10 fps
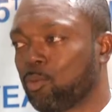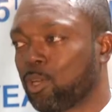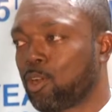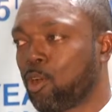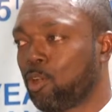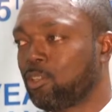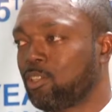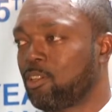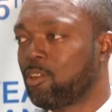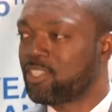were called
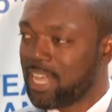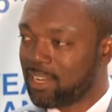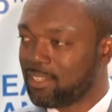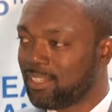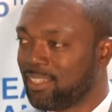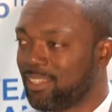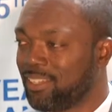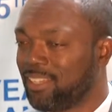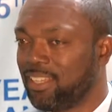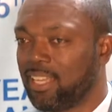on Saturday.
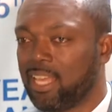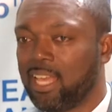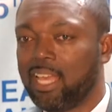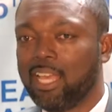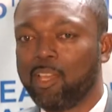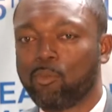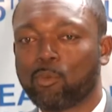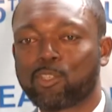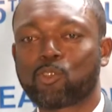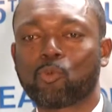We
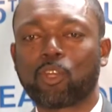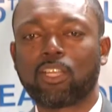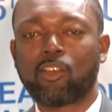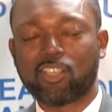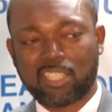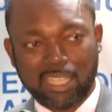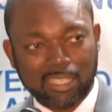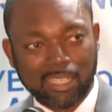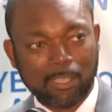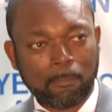were sworn in on
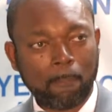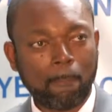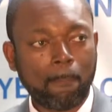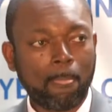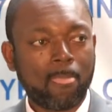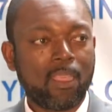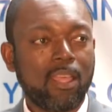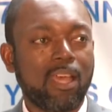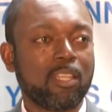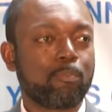Sunday.
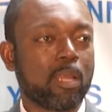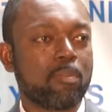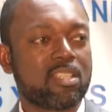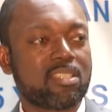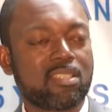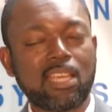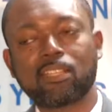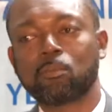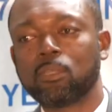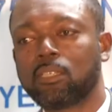And the Prime Minister
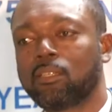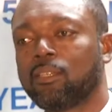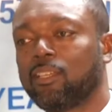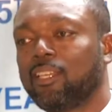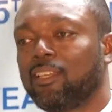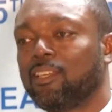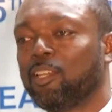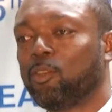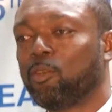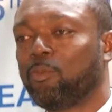said to me,
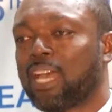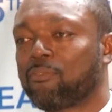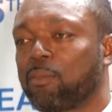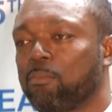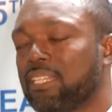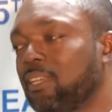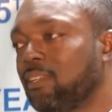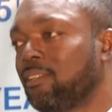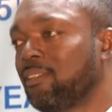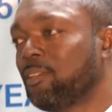we have a
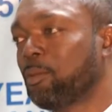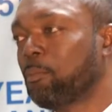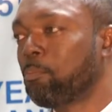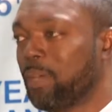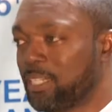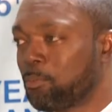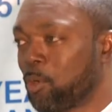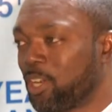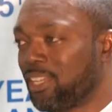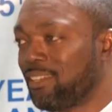meeting Monday
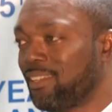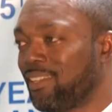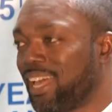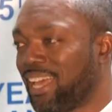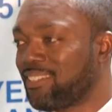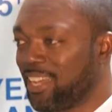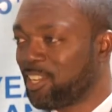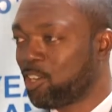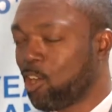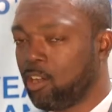morning at 10
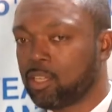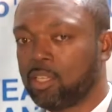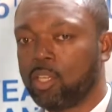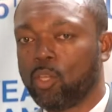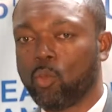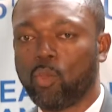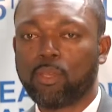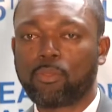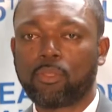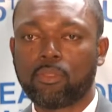o'clock
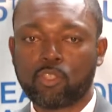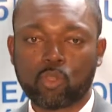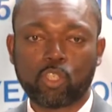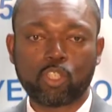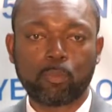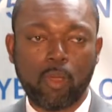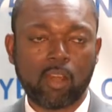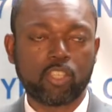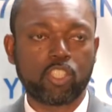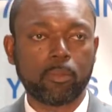with the social
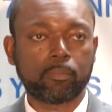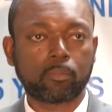partnership.